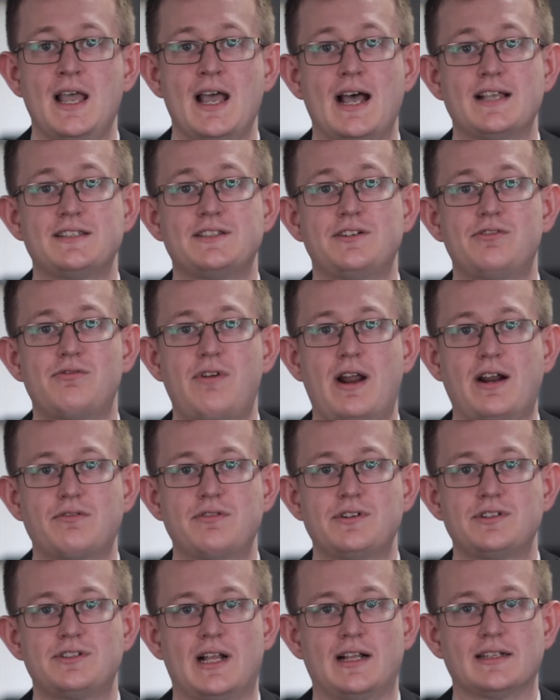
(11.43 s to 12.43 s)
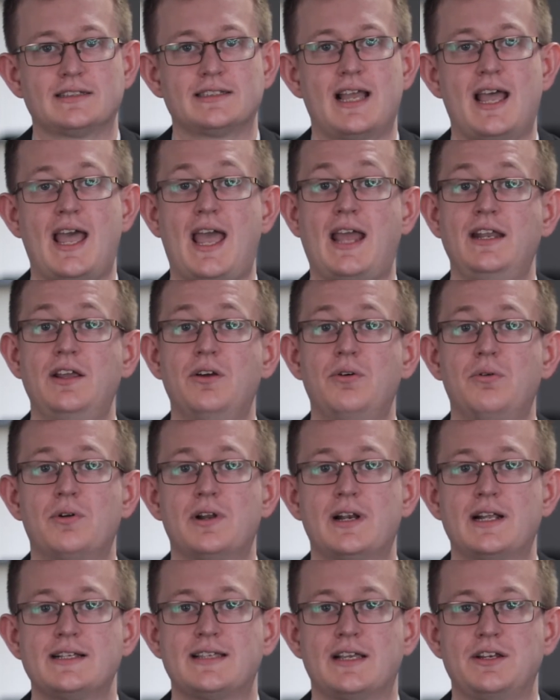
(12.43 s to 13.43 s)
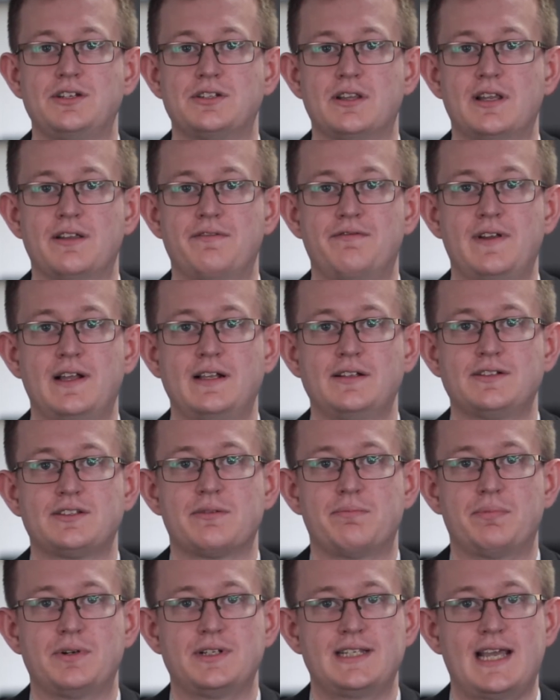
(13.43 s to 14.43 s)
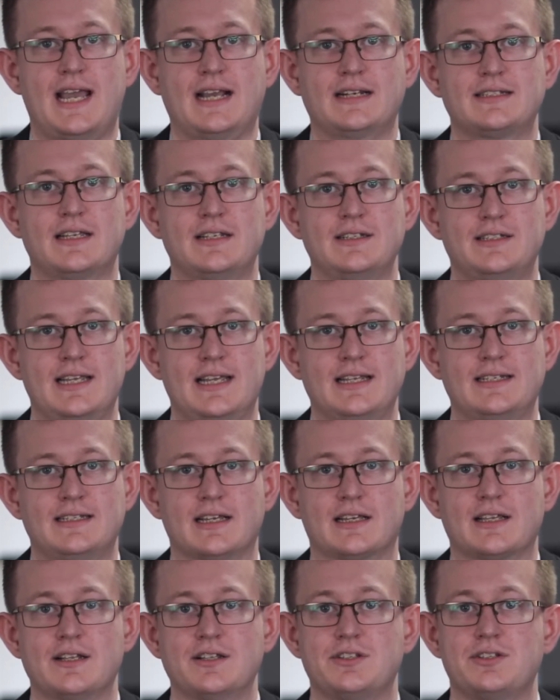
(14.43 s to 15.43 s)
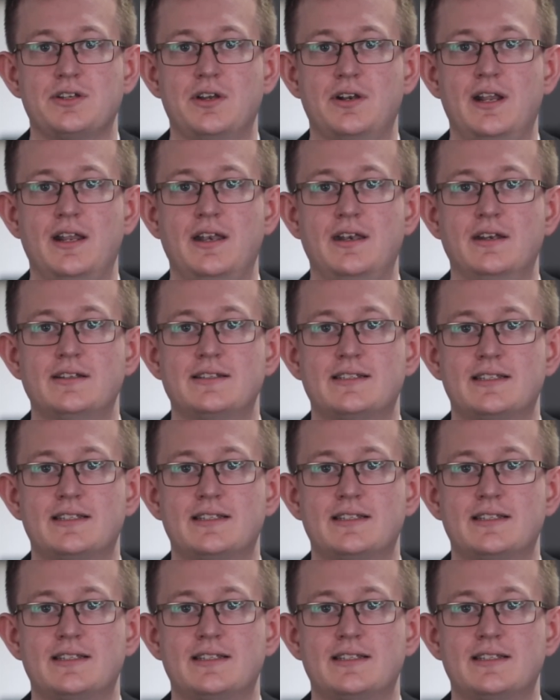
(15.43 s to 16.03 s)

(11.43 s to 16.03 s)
As a direct result, any organisation that fails to protect data concerning